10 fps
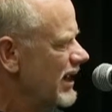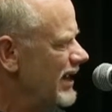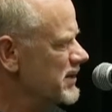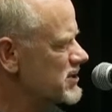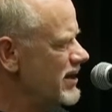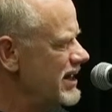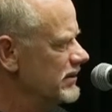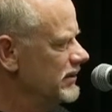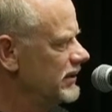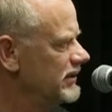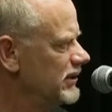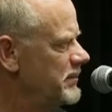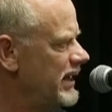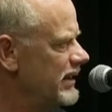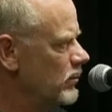I've been trying to look a little
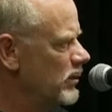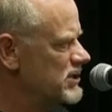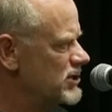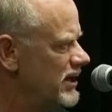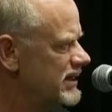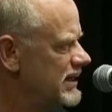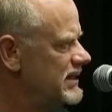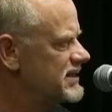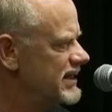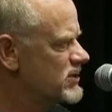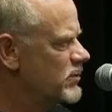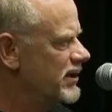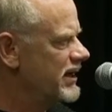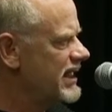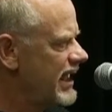bit at what John Keyes says we're
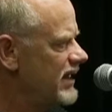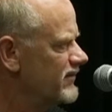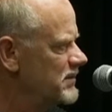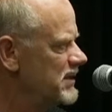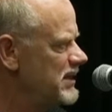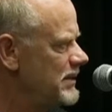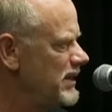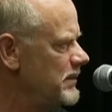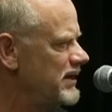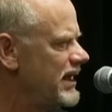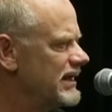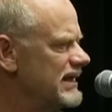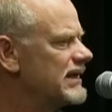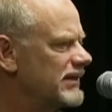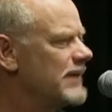going to gain from the TPPA, and
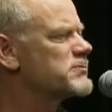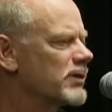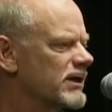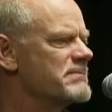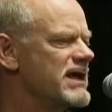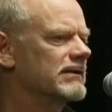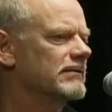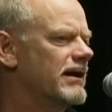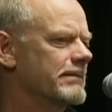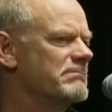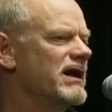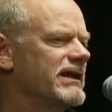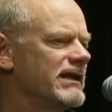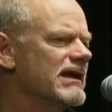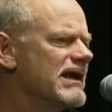he claims we're going to make a lot of
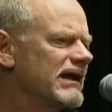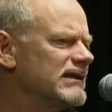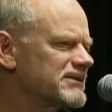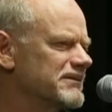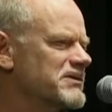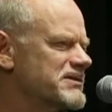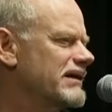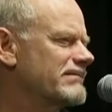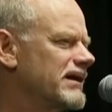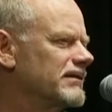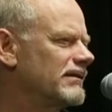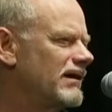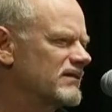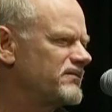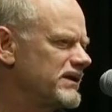money. And he throws out around a
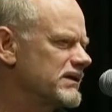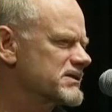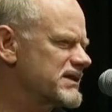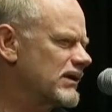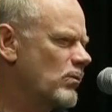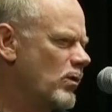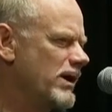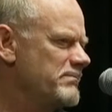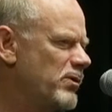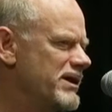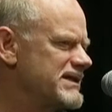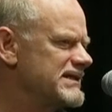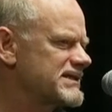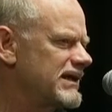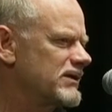lot of figures, and at one point he
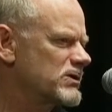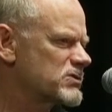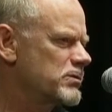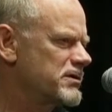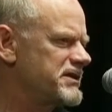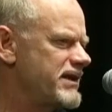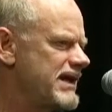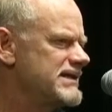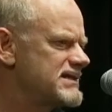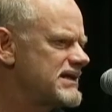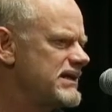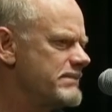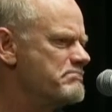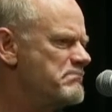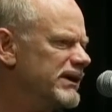said it was worth
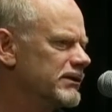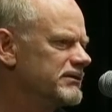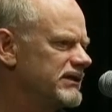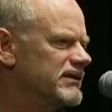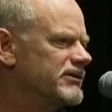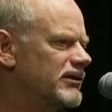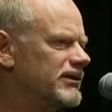$19 billion.